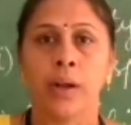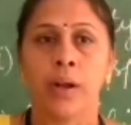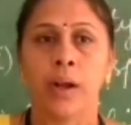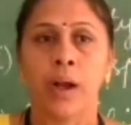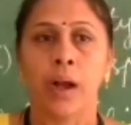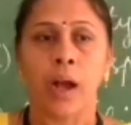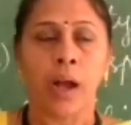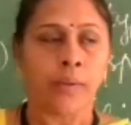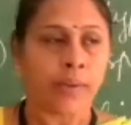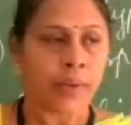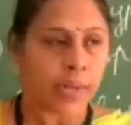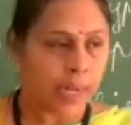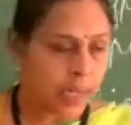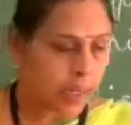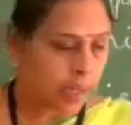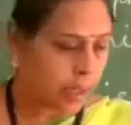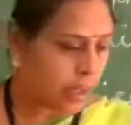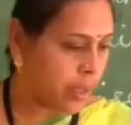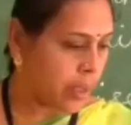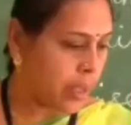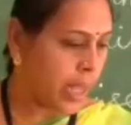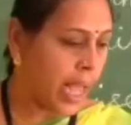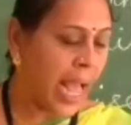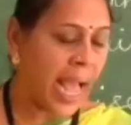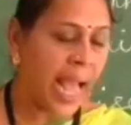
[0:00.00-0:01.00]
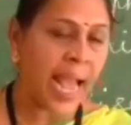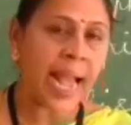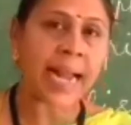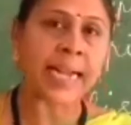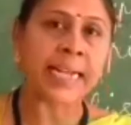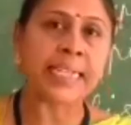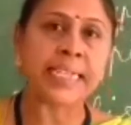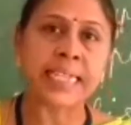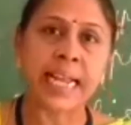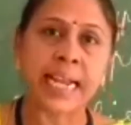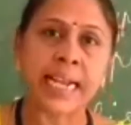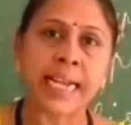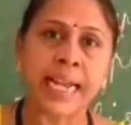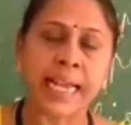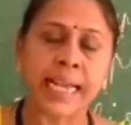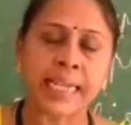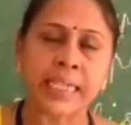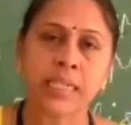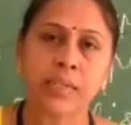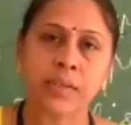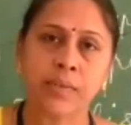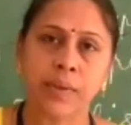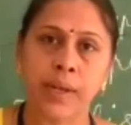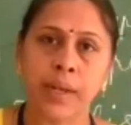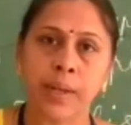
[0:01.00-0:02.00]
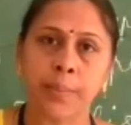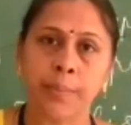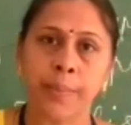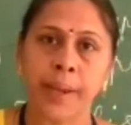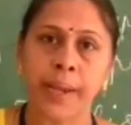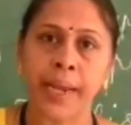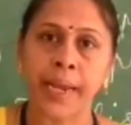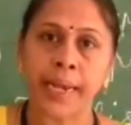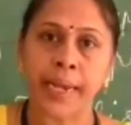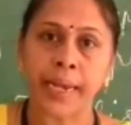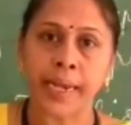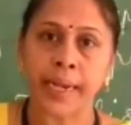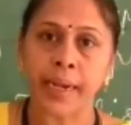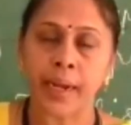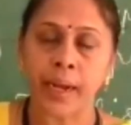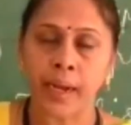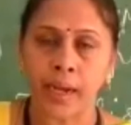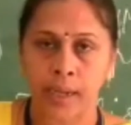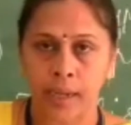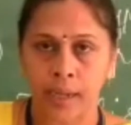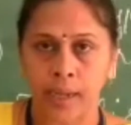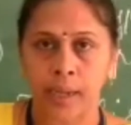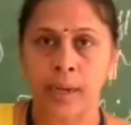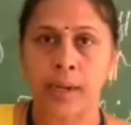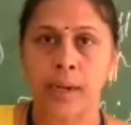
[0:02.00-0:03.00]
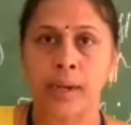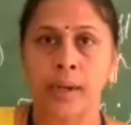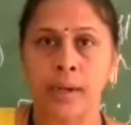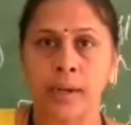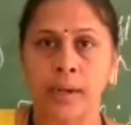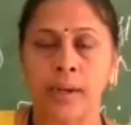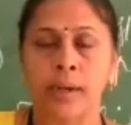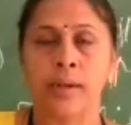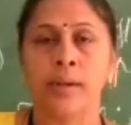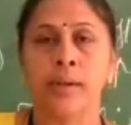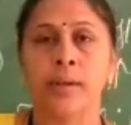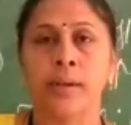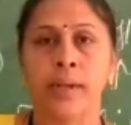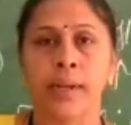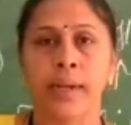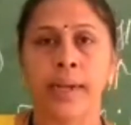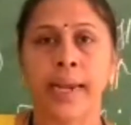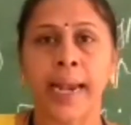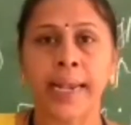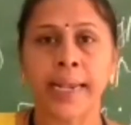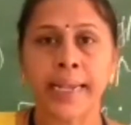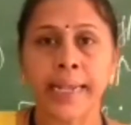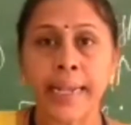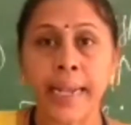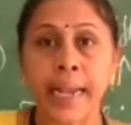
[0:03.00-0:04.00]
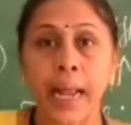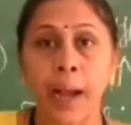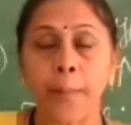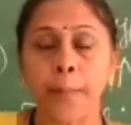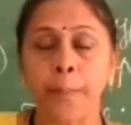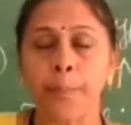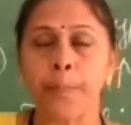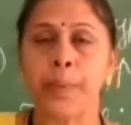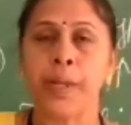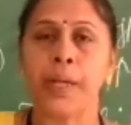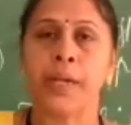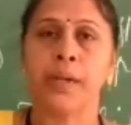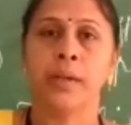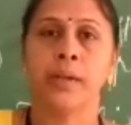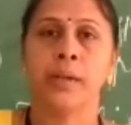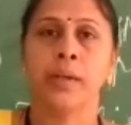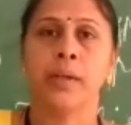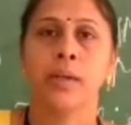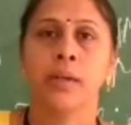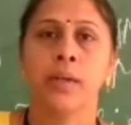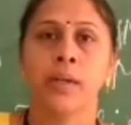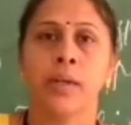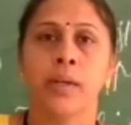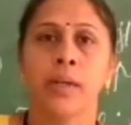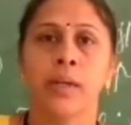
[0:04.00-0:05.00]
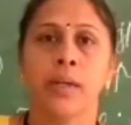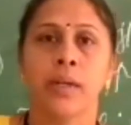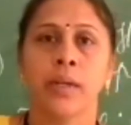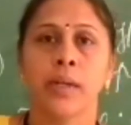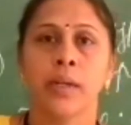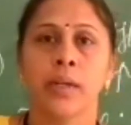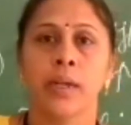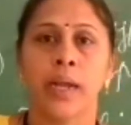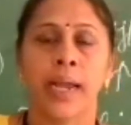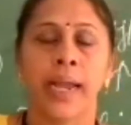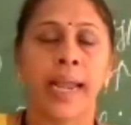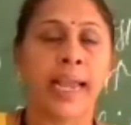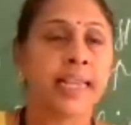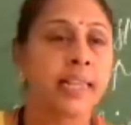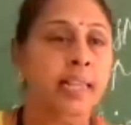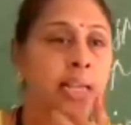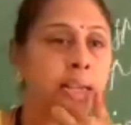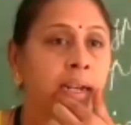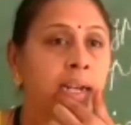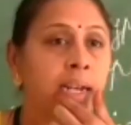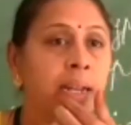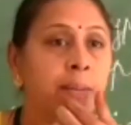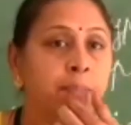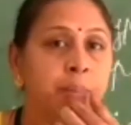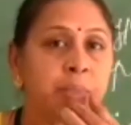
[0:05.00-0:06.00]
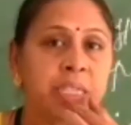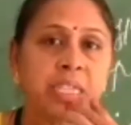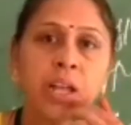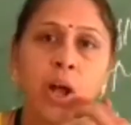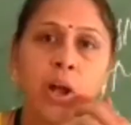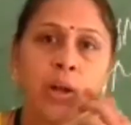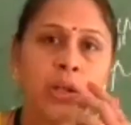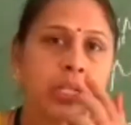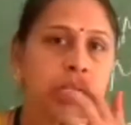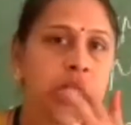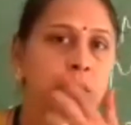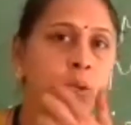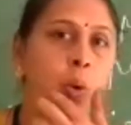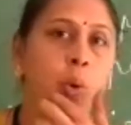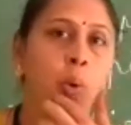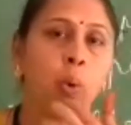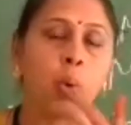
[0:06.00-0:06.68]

Our hands and legs will be get numbed, either lips also.